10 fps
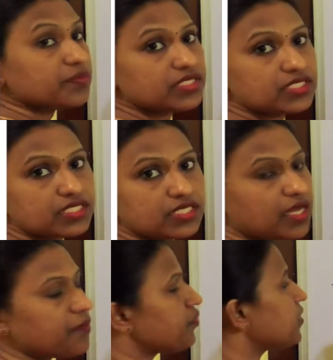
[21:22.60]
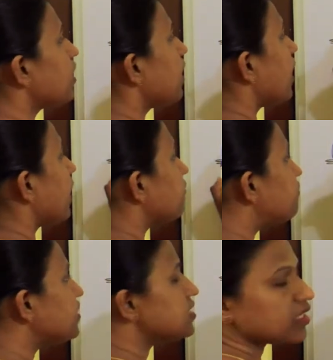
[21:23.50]
epithelium,
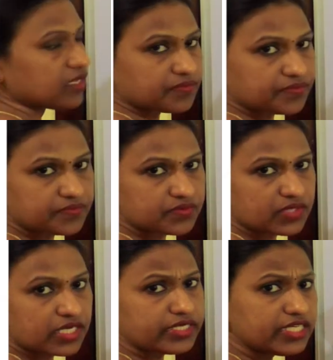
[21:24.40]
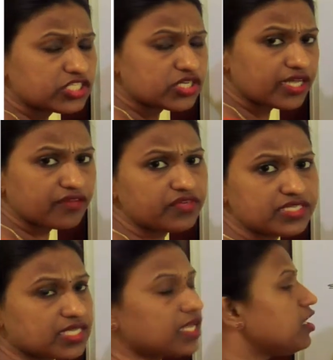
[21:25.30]
every cell, each and every
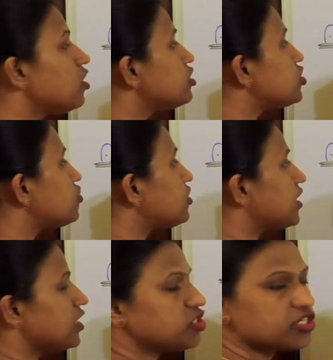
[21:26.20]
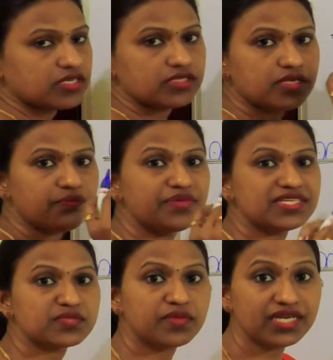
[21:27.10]
cell should touch the
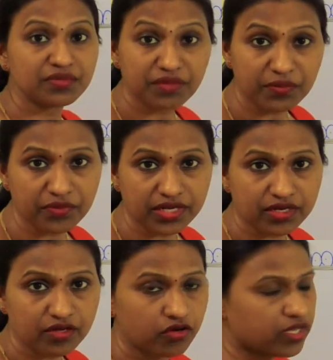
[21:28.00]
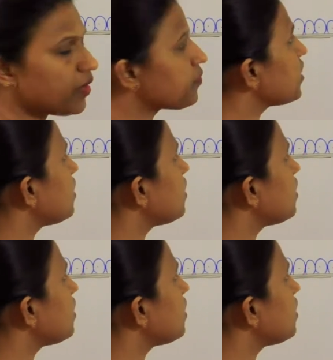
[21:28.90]
basement membrane. Okay.